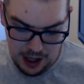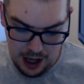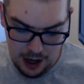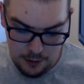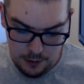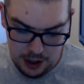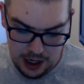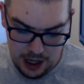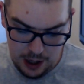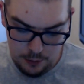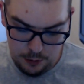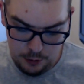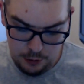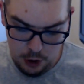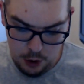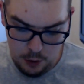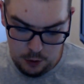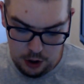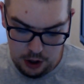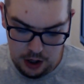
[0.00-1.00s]
Our clan will
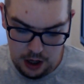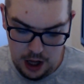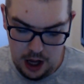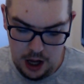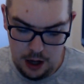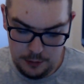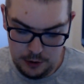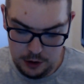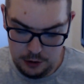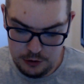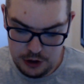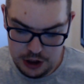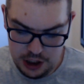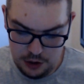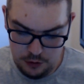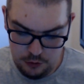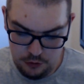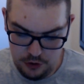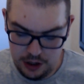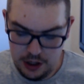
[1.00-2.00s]
no longer harm you,
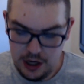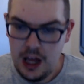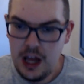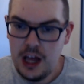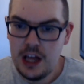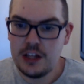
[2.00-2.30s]
children.